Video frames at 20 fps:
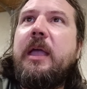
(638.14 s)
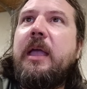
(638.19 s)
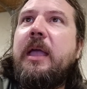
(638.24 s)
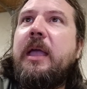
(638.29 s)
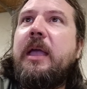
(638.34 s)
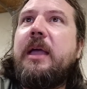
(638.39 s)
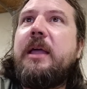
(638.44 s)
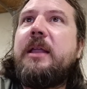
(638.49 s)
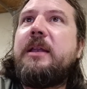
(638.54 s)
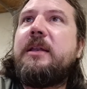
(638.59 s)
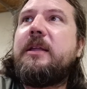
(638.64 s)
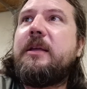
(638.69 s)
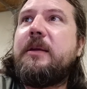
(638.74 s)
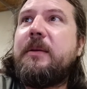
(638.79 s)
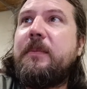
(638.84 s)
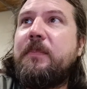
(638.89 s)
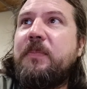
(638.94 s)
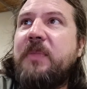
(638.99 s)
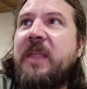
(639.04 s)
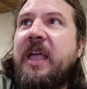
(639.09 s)
And
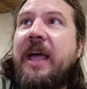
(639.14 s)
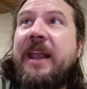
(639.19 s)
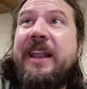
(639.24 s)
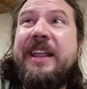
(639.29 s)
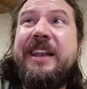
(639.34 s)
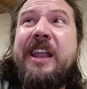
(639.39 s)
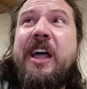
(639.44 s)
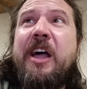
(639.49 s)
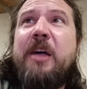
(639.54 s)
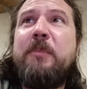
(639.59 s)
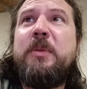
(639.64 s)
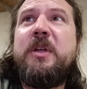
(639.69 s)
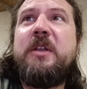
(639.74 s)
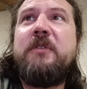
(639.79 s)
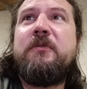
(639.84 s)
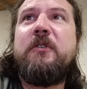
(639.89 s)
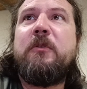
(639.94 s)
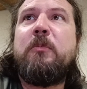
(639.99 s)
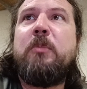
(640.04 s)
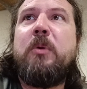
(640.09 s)
had it not
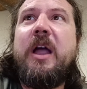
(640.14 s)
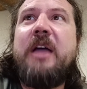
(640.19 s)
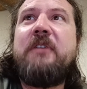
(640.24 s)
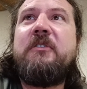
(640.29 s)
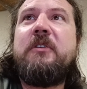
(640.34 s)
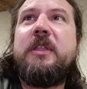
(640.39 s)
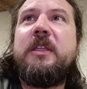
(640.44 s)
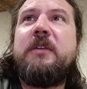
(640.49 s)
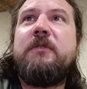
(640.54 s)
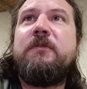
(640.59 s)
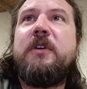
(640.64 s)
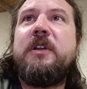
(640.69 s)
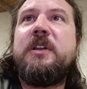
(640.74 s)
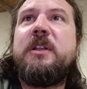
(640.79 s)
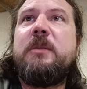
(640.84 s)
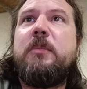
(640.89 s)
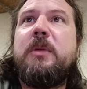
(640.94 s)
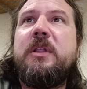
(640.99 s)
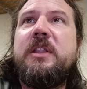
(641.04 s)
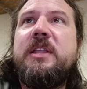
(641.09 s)
been for privately
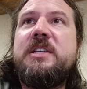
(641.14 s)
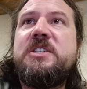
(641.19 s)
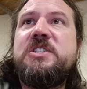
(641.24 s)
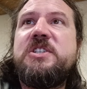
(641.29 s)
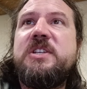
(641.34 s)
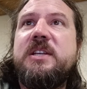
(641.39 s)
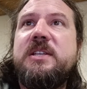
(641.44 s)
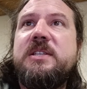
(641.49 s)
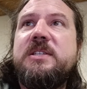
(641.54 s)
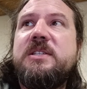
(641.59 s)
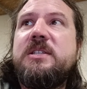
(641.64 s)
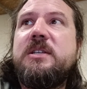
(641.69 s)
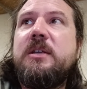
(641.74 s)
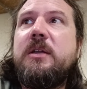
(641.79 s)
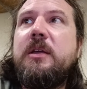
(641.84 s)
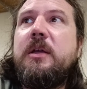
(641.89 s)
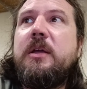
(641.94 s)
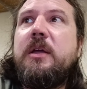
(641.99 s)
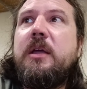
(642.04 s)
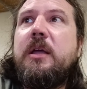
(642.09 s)
funded militias,
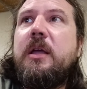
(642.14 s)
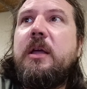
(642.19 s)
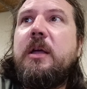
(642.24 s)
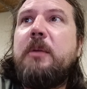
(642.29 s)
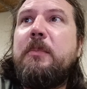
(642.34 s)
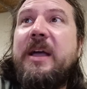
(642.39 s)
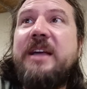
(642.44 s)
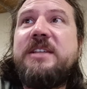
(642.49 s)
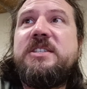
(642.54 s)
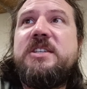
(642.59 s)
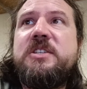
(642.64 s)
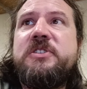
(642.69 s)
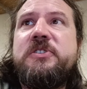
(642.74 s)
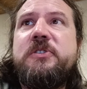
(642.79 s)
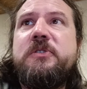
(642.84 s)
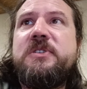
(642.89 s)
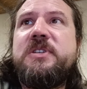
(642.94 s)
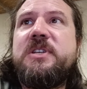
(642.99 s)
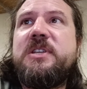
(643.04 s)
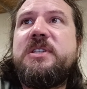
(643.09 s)

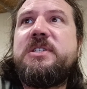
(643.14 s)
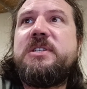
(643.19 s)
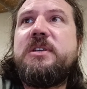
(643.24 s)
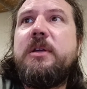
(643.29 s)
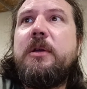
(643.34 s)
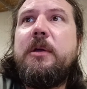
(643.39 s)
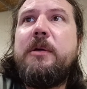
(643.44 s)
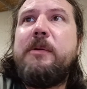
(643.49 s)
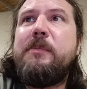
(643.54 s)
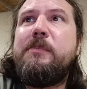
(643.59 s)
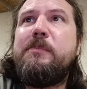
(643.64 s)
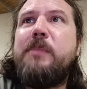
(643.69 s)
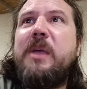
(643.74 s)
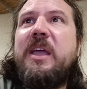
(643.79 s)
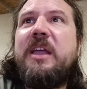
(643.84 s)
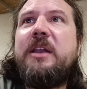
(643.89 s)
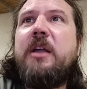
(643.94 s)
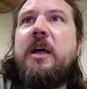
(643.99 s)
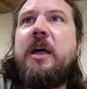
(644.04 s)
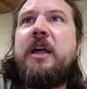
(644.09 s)
Massachusetts
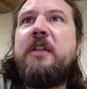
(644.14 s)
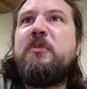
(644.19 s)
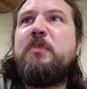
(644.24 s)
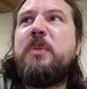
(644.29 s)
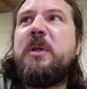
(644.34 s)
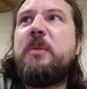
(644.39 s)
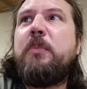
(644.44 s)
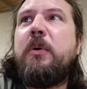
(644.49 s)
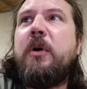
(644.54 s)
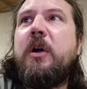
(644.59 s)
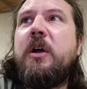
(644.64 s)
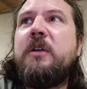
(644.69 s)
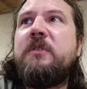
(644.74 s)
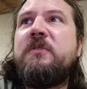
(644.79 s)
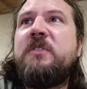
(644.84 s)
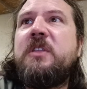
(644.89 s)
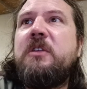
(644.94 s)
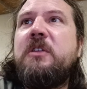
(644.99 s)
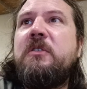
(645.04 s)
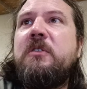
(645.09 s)
may not have been part
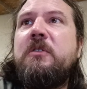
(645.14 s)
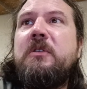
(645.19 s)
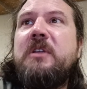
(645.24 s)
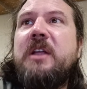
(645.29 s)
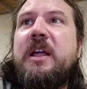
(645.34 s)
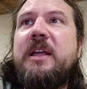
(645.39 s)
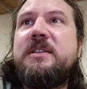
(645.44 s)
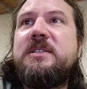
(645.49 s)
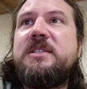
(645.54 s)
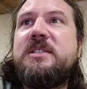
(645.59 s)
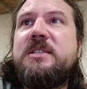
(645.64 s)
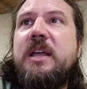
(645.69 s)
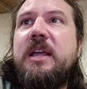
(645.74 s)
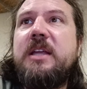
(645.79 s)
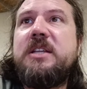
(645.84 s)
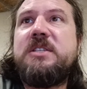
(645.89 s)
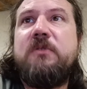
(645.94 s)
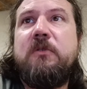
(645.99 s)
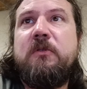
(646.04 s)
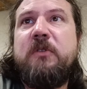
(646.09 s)
of the United
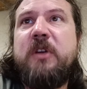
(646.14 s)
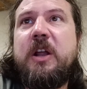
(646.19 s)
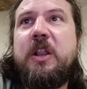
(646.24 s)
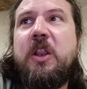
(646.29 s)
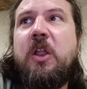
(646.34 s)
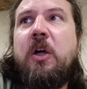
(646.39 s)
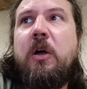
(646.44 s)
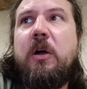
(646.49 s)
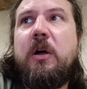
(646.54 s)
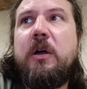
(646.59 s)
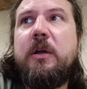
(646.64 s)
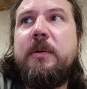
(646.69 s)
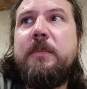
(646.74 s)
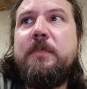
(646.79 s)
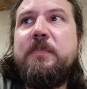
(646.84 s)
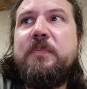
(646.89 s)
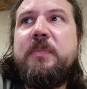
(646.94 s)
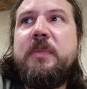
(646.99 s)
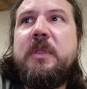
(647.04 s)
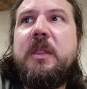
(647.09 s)
States for very long.
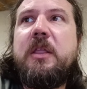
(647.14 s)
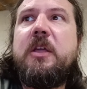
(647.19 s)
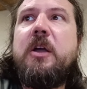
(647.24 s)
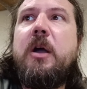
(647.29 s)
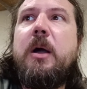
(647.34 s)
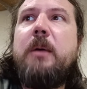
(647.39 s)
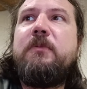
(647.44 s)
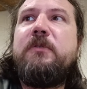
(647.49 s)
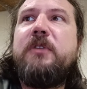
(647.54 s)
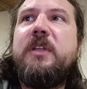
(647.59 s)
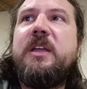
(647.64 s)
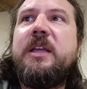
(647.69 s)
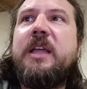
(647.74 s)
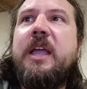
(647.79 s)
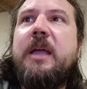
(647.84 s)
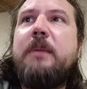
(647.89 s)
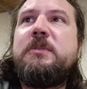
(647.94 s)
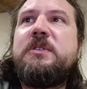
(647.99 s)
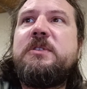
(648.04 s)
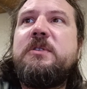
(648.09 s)
Now, the conflict
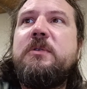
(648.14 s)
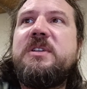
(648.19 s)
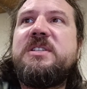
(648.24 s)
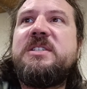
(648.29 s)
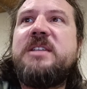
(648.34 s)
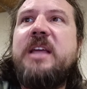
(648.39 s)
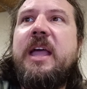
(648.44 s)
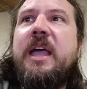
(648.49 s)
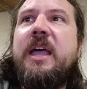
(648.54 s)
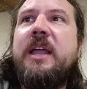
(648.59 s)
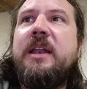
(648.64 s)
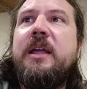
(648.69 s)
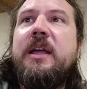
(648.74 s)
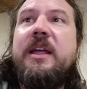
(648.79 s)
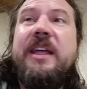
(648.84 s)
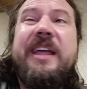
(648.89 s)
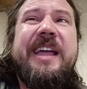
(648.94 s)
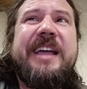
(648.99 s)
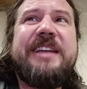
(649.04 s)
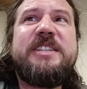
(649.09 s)
came to its head
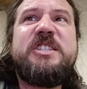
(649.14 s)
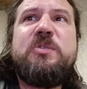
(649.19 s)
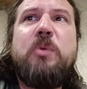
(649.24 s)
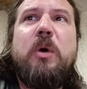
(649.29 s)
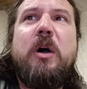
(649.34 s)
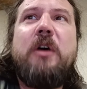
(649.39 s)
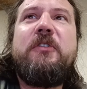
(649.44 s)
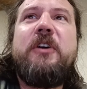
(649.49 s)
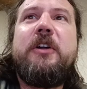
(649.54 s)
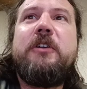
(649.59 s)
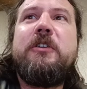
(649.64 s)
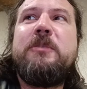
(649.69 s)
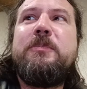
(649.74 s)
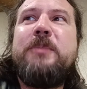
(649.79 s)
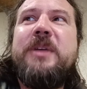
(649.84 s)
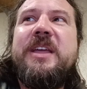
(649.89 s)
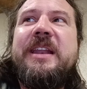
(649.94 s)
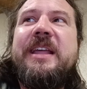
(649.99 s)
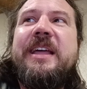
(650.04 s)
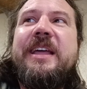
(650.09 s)
as 1,200
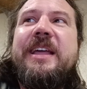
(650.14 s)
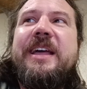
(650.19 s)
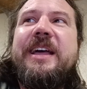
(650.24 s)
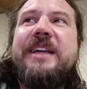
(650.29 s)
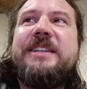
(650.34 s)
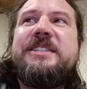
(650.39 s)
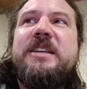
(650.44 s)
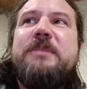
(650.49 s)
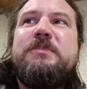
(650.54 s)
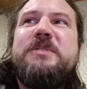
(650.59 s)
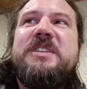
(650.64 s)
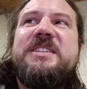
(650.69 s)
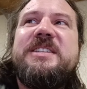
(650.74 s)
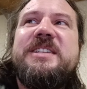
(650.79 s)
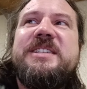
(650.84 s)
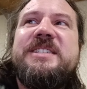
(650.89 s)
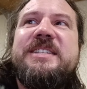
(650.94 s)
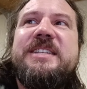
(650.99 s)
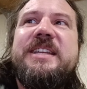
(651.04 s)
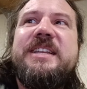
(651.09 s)
men attempted
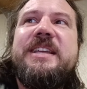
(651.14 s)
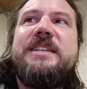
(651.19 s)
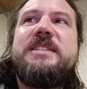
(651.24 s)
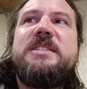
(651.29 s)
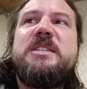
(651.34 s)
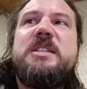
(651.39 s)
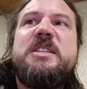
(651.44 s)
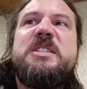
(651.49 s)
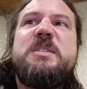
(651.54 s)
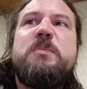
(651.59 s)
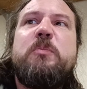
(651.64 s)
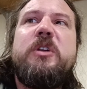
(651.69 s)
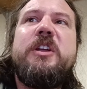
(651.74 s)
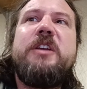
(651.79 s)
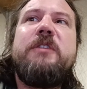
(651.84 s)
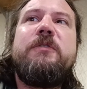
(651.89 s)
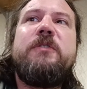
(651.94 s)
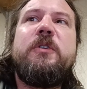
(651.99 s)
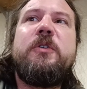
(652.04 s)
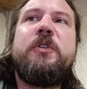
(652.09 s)
to seize the
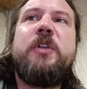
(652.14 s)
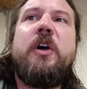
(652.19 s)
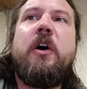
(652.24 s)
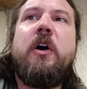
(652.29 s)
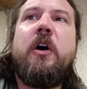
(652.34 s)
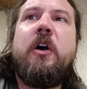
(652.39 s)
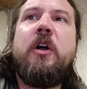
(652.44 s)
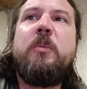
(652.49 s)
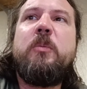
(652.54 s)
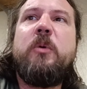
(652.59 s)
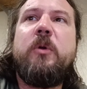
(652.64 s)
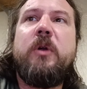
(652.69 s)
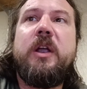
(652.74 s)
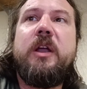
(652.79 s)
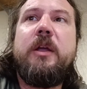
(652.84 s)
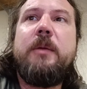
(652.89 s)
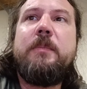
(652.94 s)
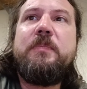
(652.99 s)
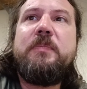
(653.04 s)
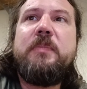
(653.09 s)
Springfield
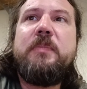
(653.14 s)
Armory,